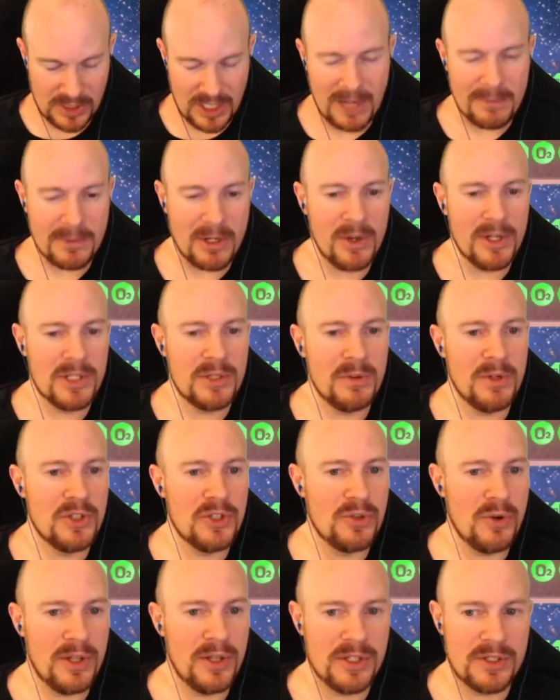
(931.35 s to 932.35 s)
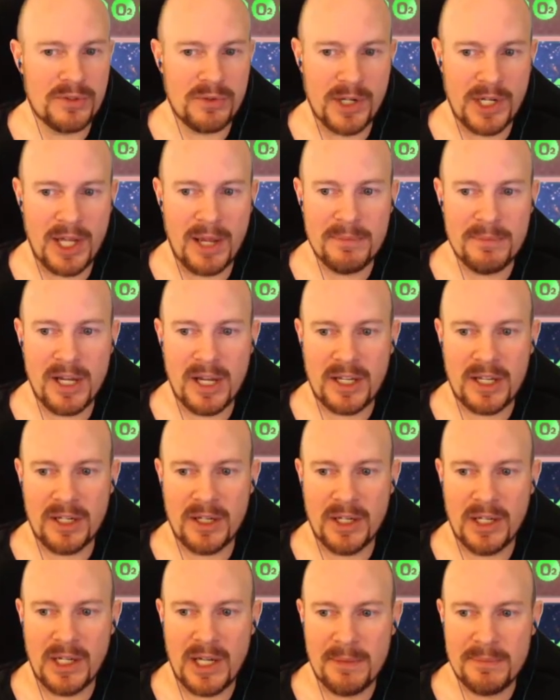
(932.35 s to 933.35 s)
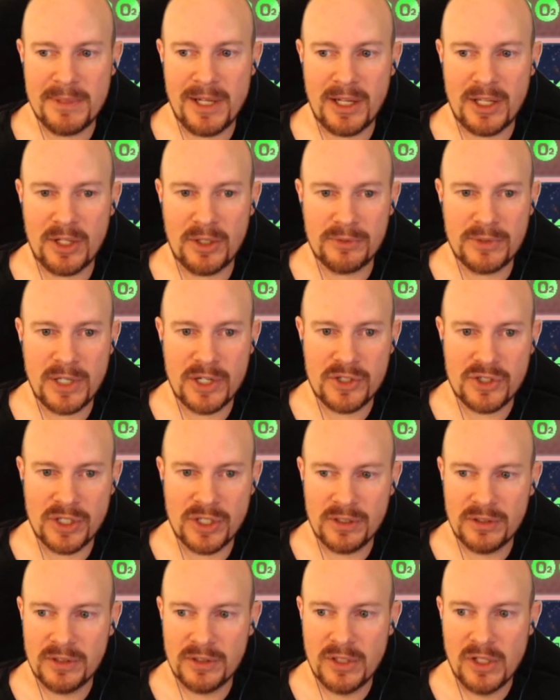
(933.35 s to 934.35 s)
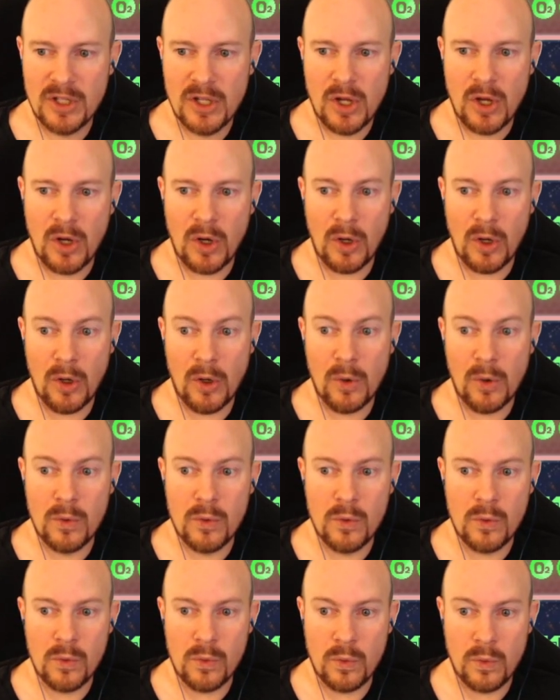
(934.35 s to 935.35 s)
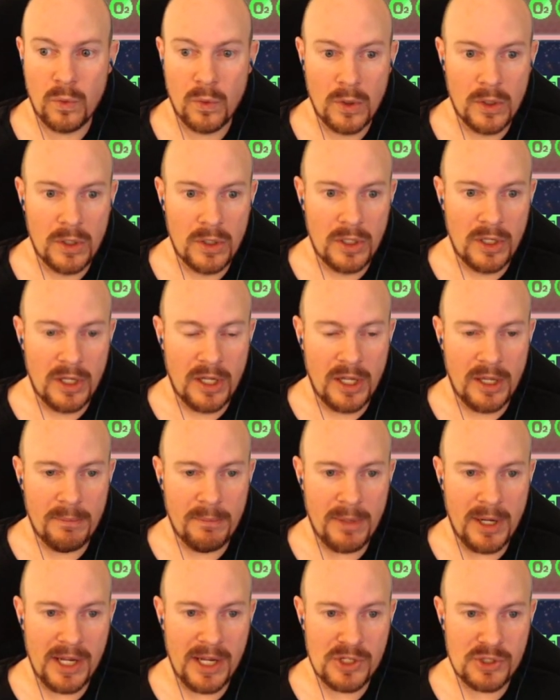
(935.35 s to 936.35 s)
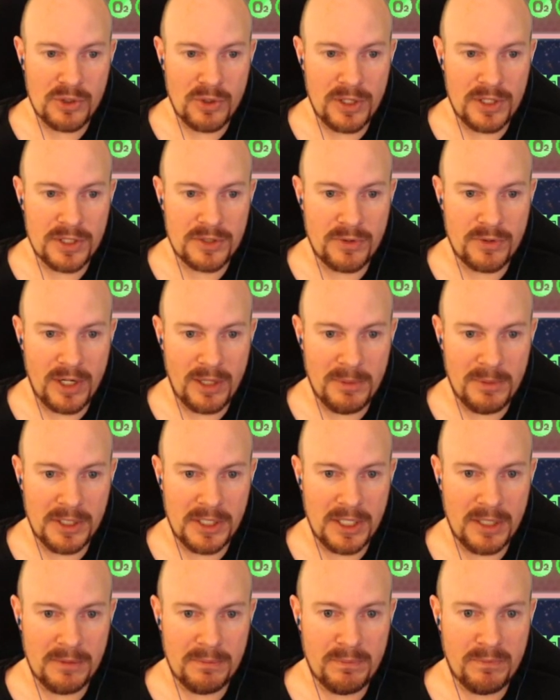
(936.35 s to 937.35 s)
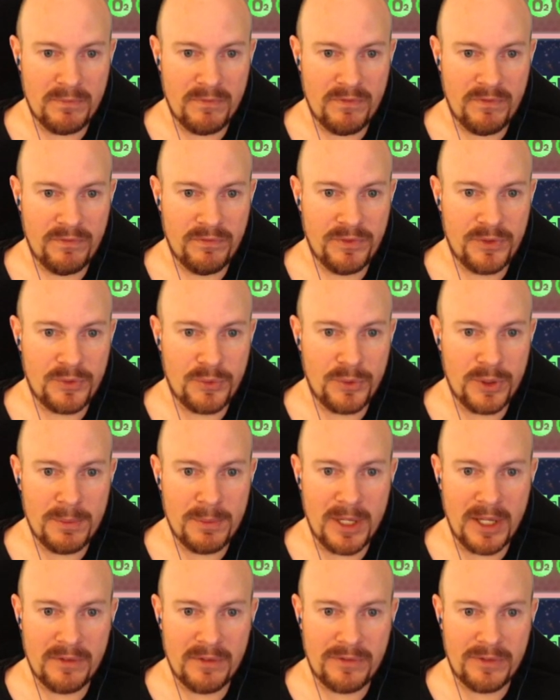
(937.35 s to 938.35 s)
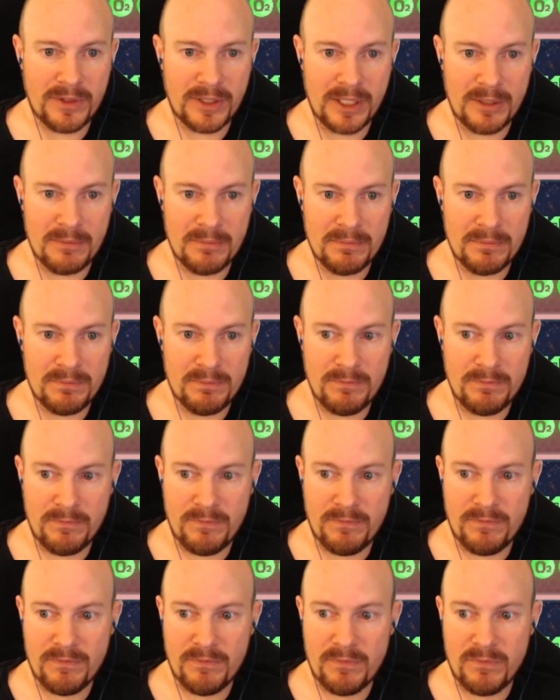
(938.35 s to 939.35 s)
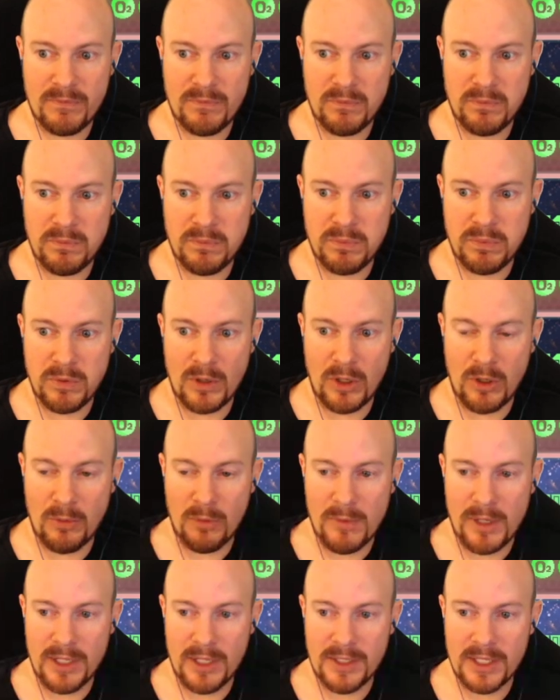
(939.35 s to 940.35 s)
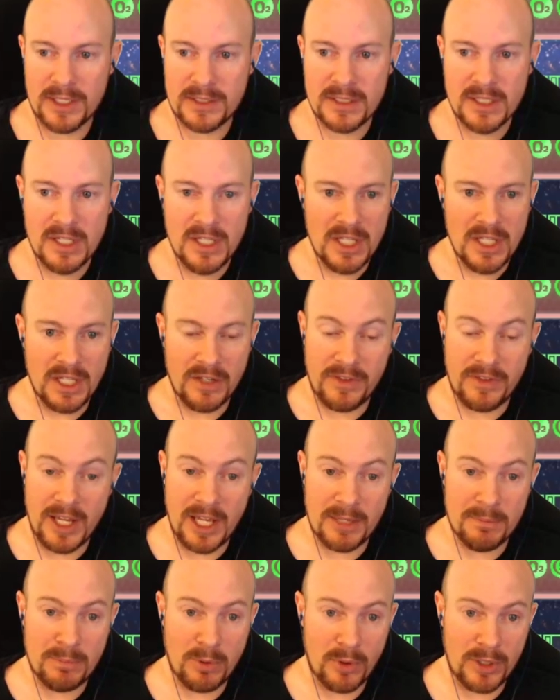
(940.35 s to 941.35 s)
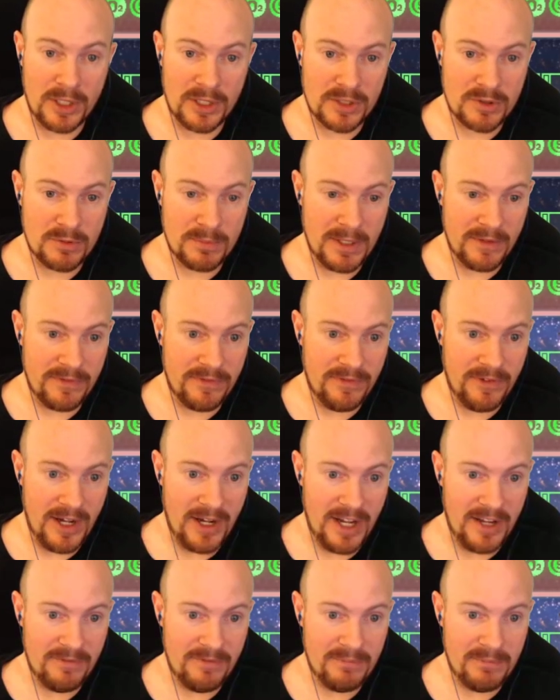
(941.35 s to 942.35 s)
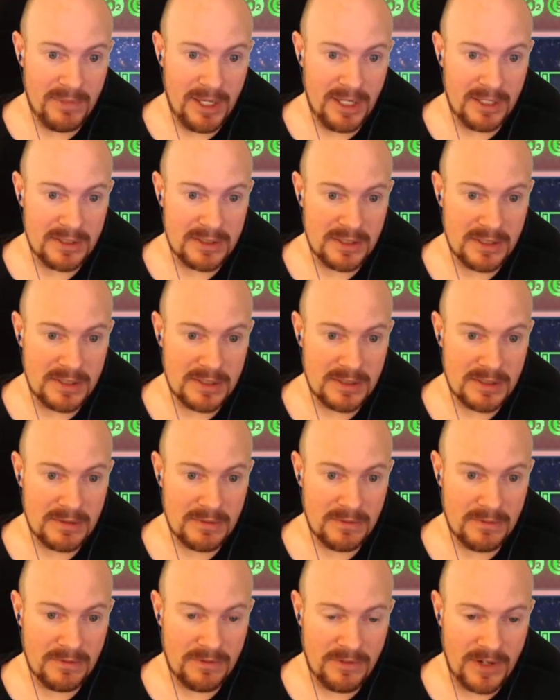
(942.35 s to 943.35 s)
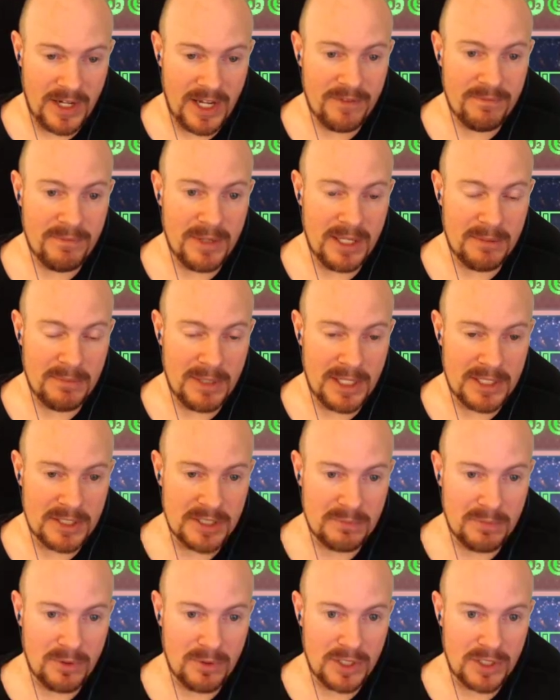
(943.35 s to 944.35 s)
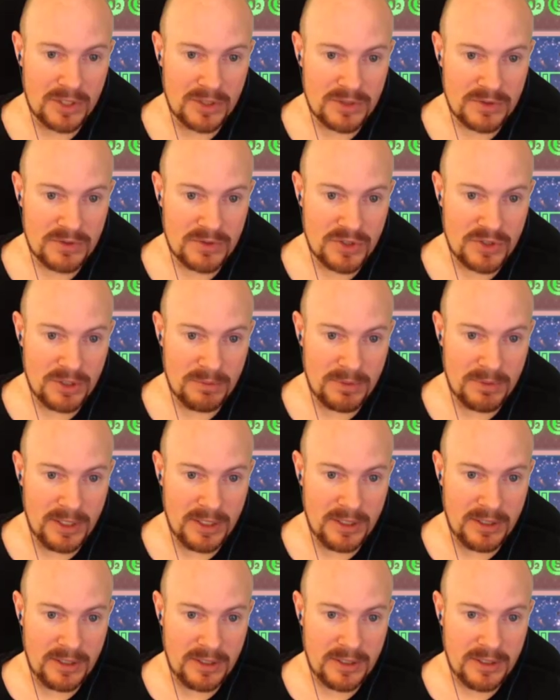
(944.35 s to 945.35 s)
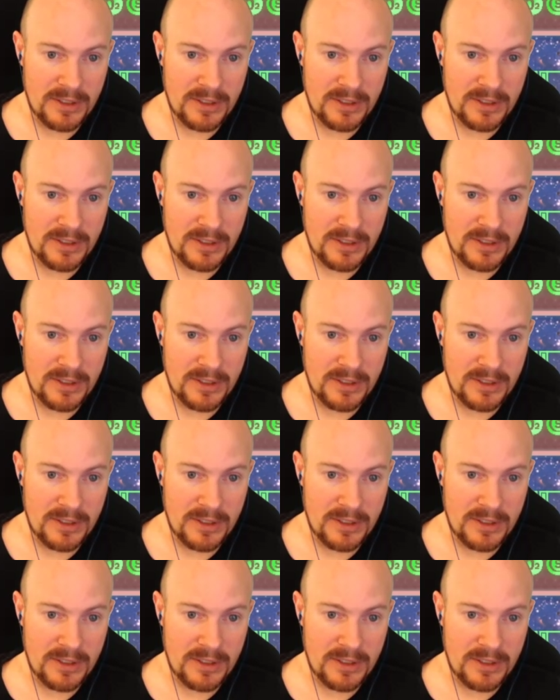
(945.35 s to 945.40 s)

I'm going to enjoy this run. I'm not gonna I'm not gonna rush it. Oh by enjoy this run I mean get three man frickin' oh man that's if they had boarding this would be a five mantis five-man Mantis boarding ship right here.